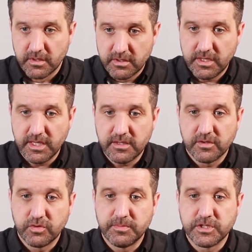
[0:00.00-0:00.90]

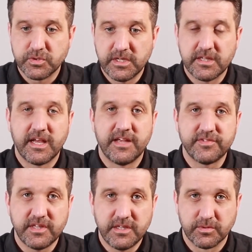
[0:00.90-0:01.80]
Need to be treated
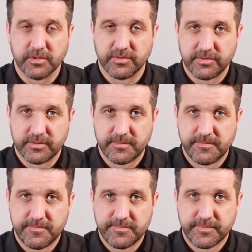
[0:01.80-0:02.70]
as equals.
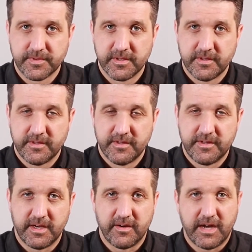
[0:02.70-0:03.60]

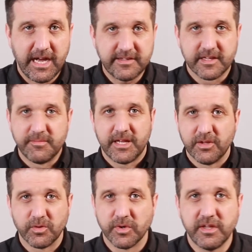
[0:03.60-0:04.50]
Now, I tell them that,
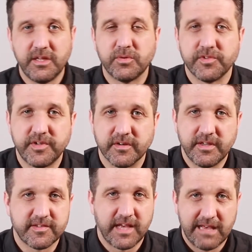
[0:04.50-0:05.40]
look, we're equals here.
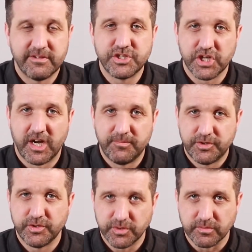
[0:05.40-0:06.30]
Yes, I have a job
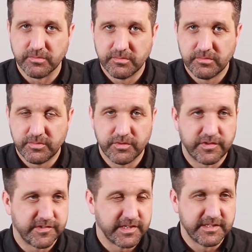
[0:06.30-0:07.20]
to do, to
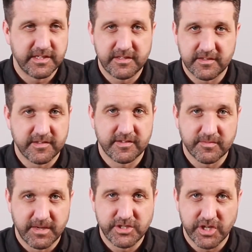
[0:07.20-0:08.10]
facilitate it. This is
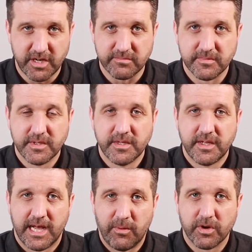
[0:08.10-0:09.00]
my job.
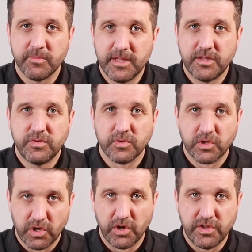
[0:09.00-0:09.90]
I want to make you
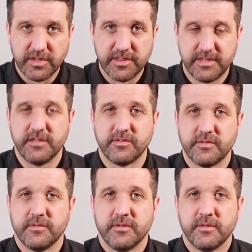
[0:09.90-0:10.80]
learn things.
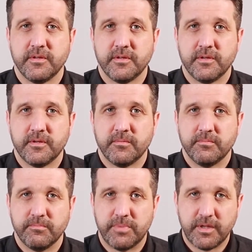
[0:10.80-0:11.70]

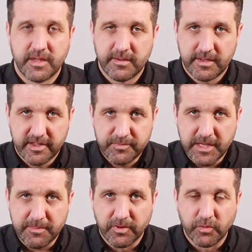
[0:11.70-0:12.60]
But as
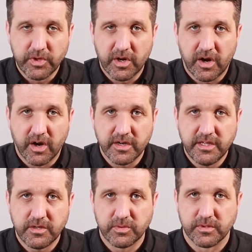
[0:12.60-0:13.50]
people, we are
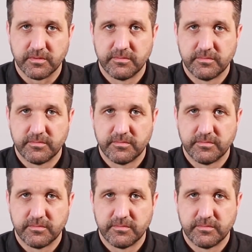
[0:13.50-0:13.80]
equal.